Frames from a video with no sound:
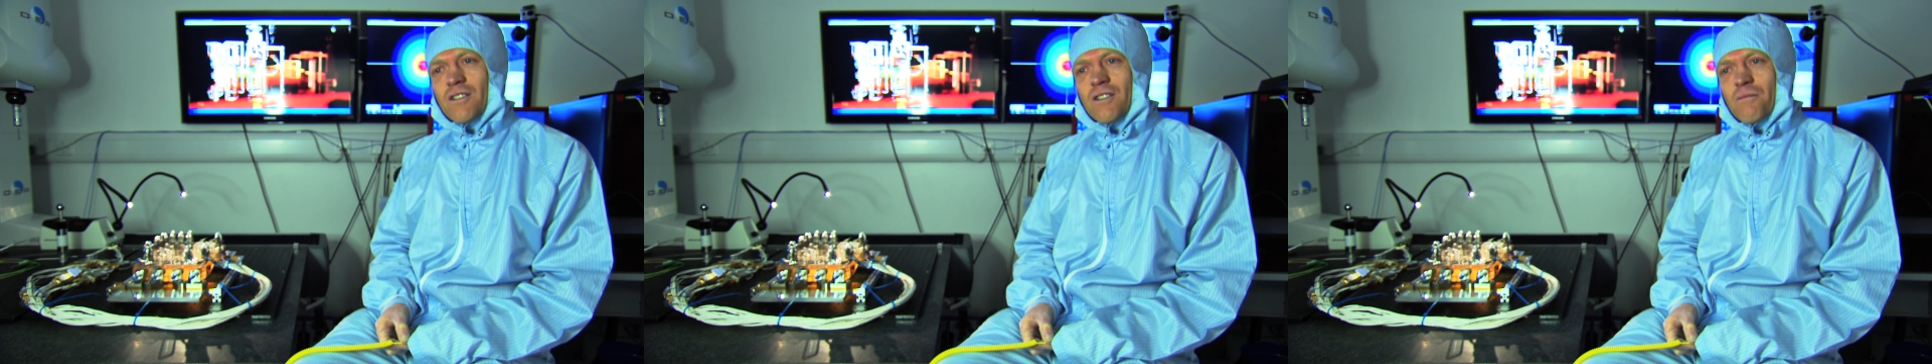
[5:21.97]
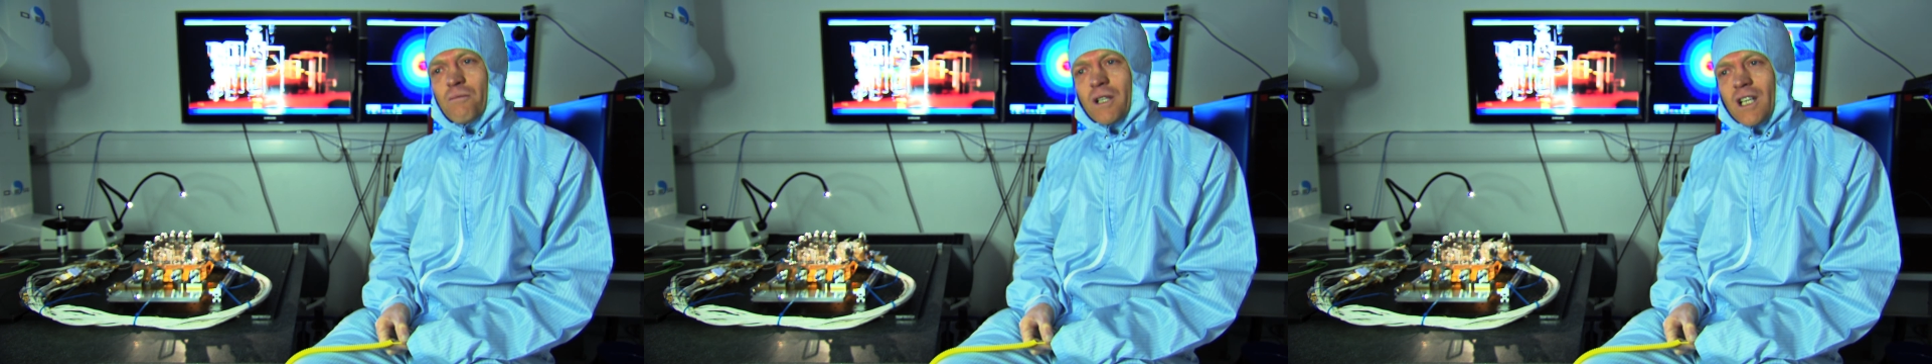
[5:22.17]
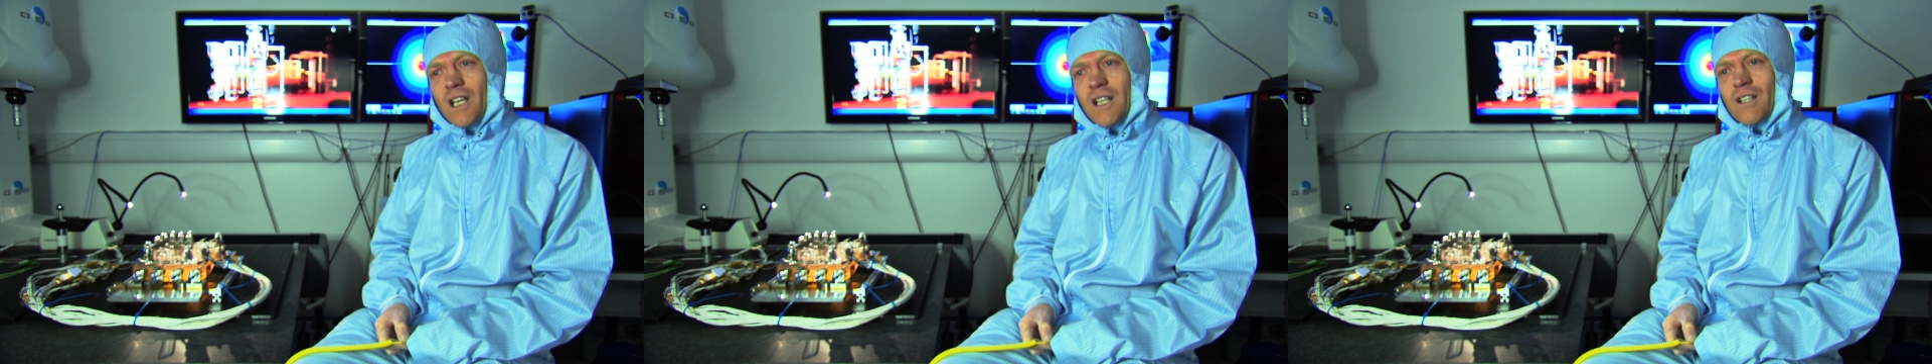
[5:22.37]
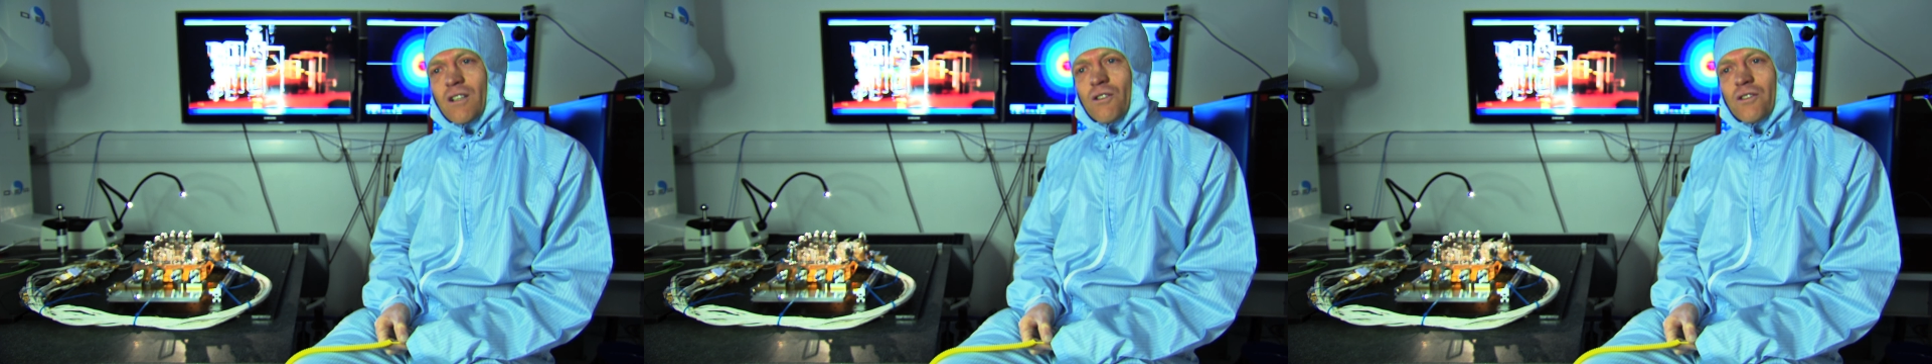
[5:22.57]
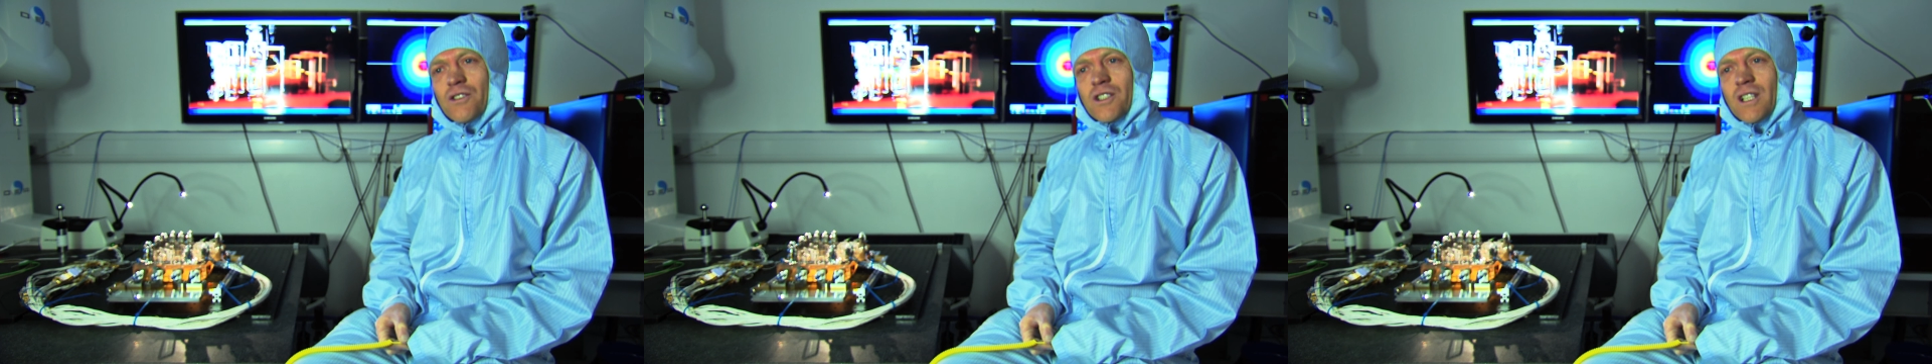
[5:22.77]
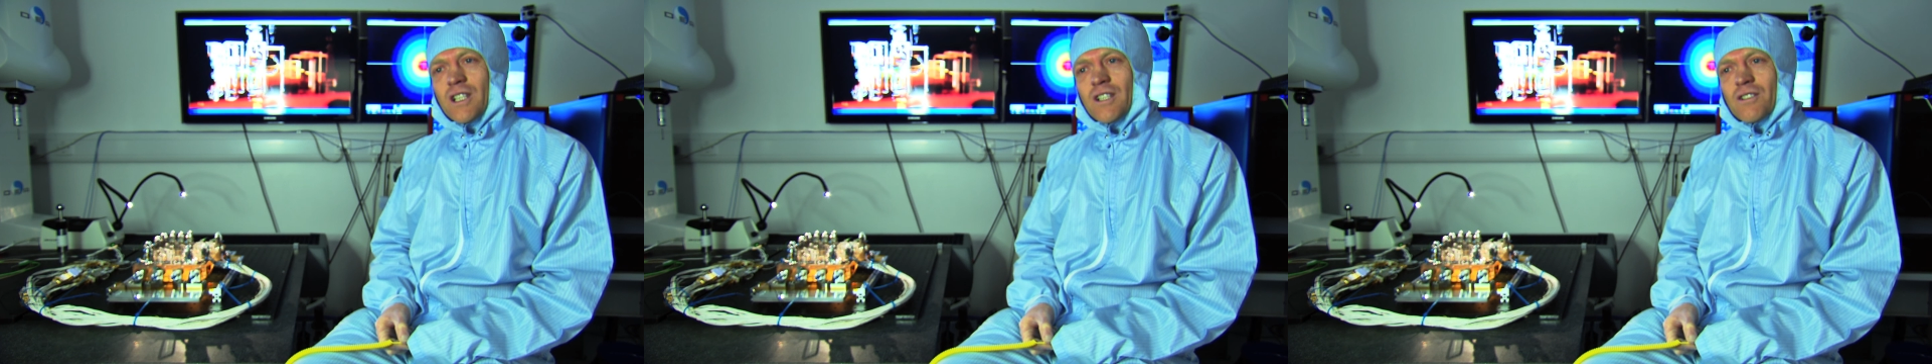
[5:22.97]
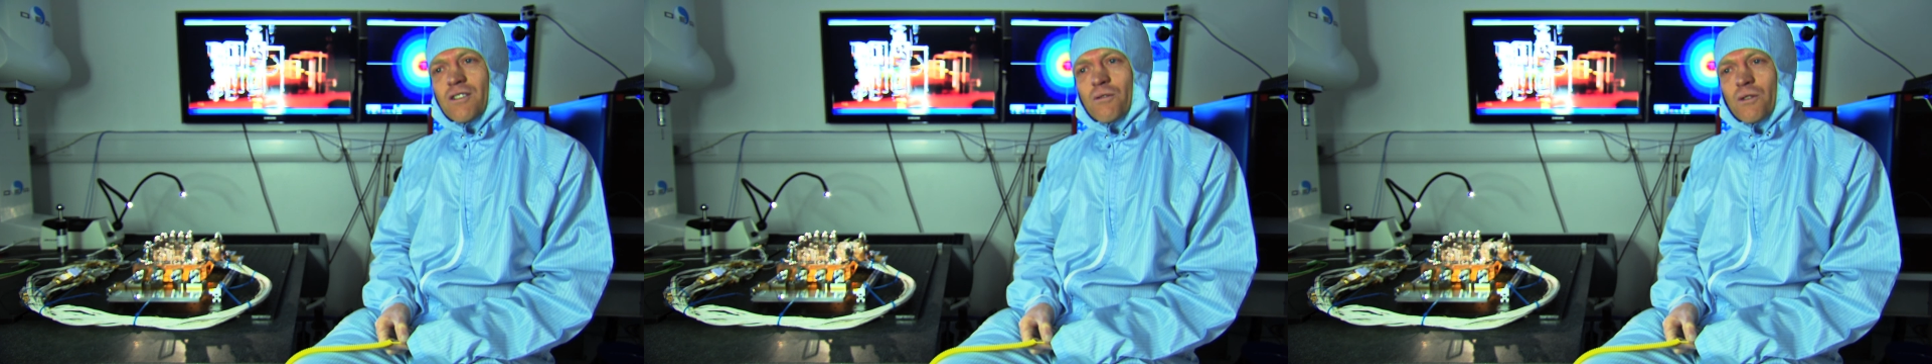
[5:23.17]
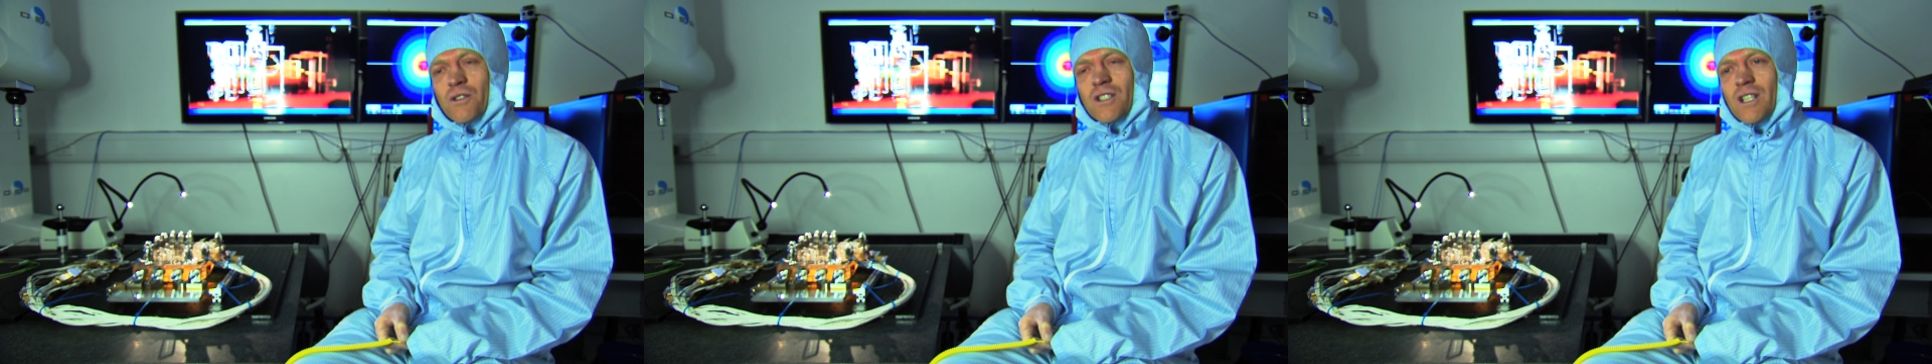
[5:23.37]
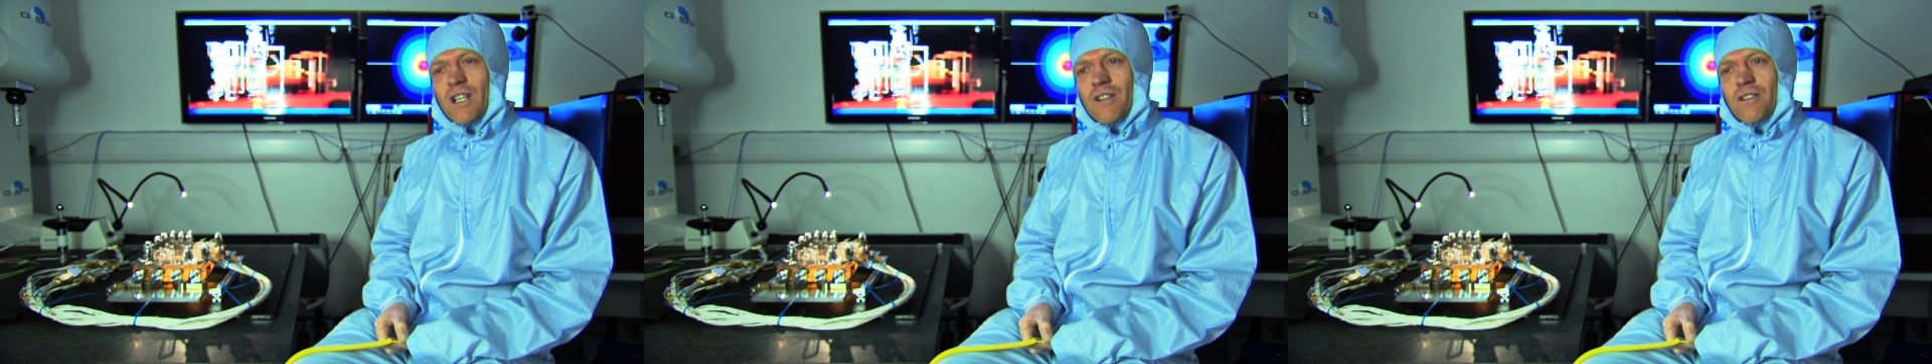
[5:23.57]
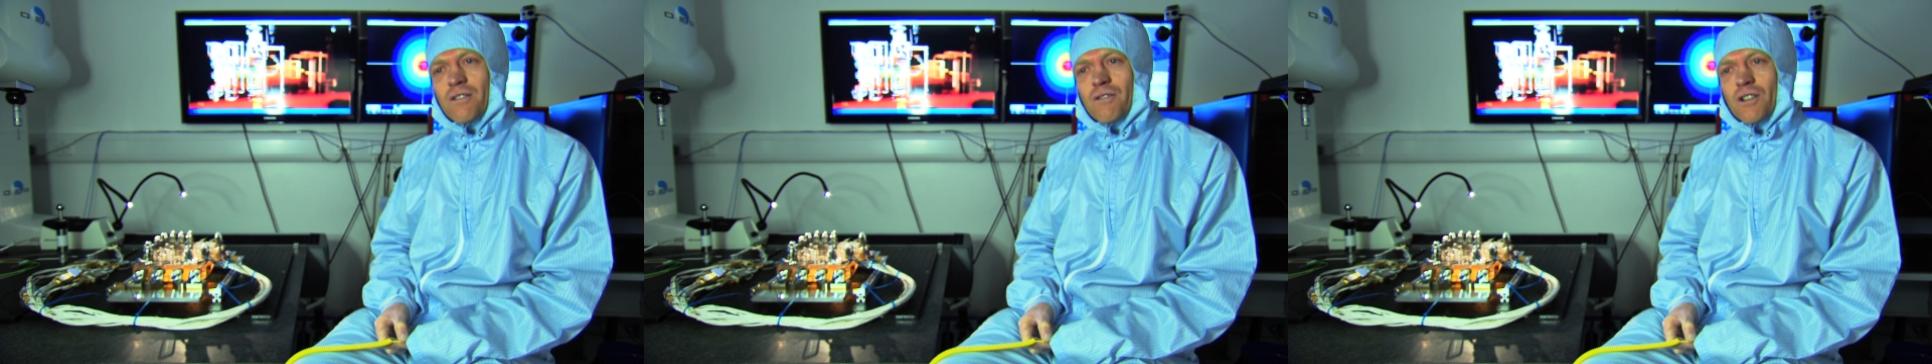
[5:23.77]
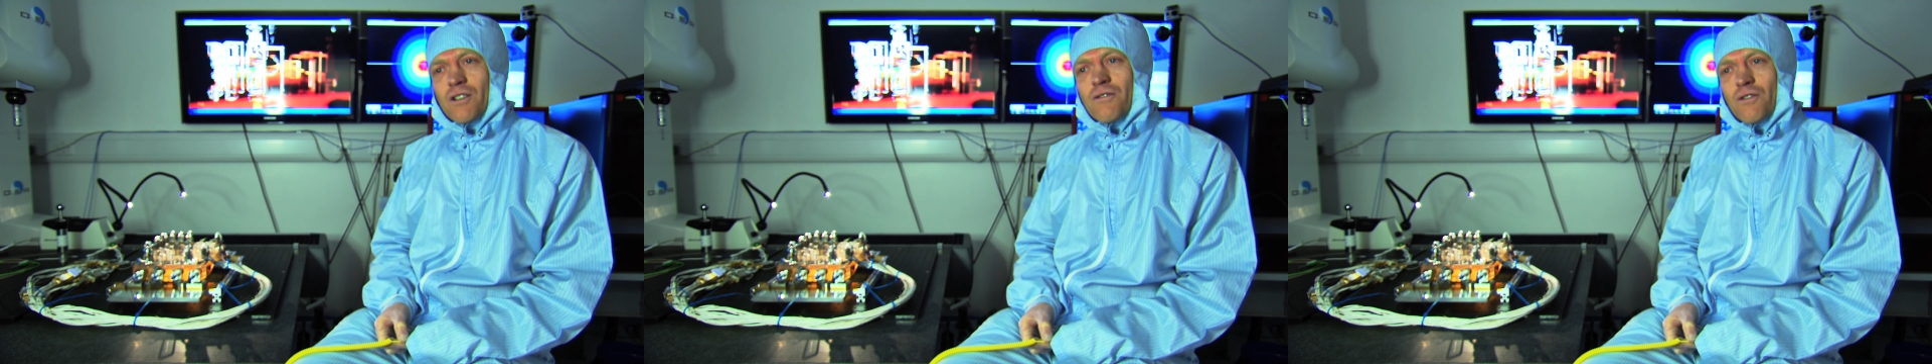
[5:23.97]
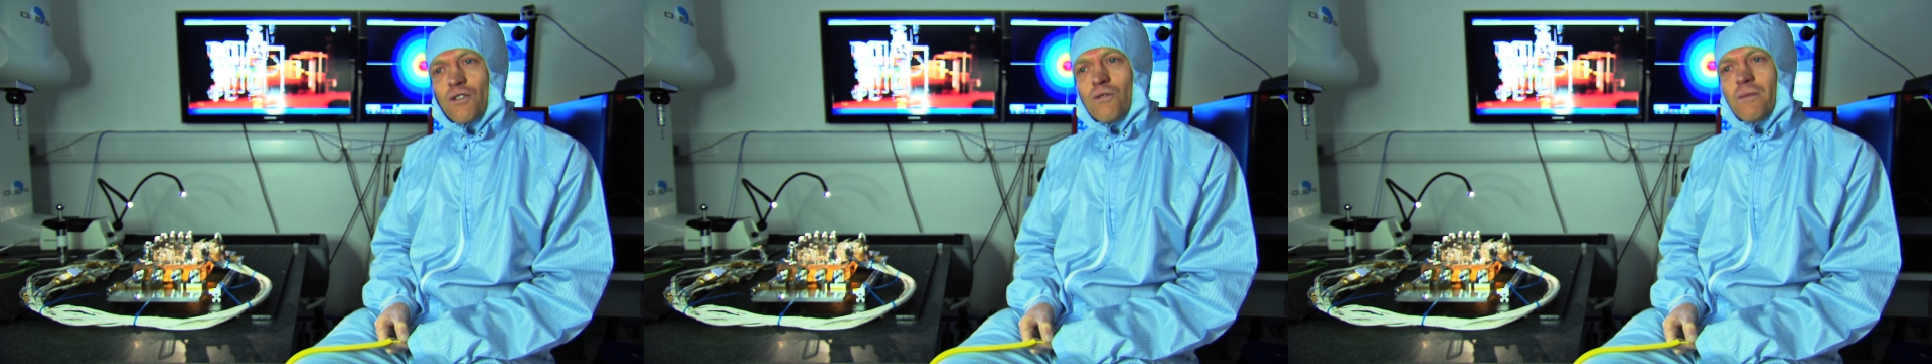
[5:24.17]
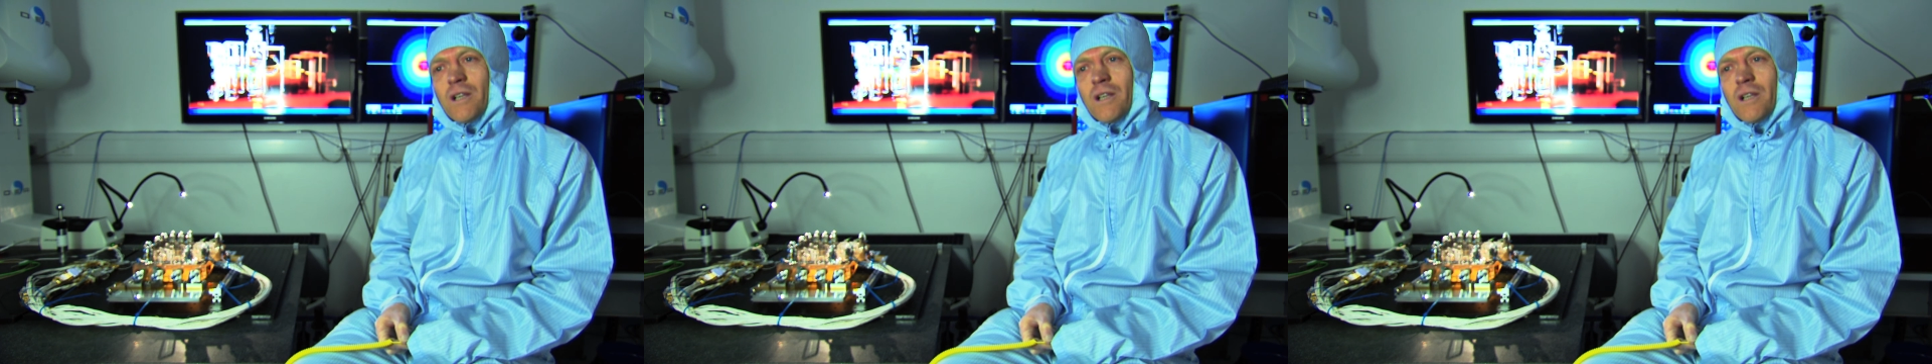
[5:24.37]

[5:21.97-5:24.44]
the mechanical design to withstand the first few